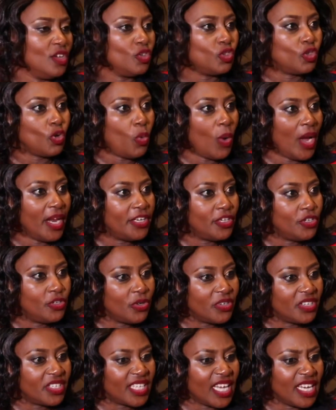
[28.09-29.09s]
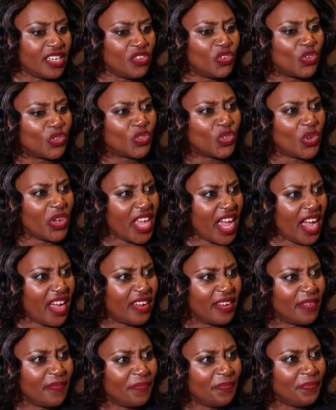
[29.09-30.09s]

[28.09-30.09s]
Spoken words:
So why did you resign? You're so young.